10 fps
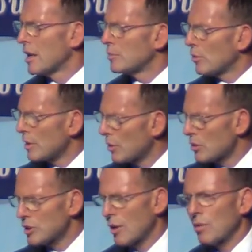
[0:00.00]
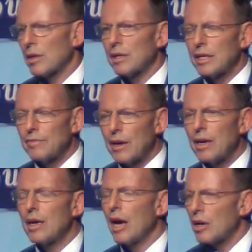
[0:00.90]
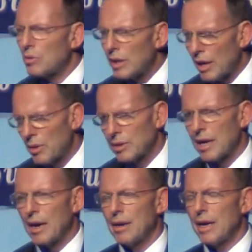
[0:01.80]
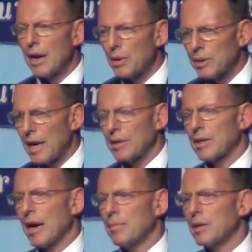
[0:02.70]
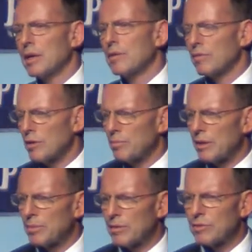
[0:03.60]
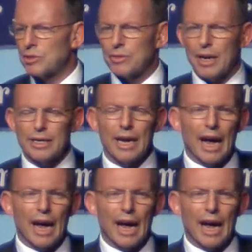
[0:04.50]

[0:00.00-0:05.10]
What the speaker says: but we also want to deliver a good health outcome for the people of Australia,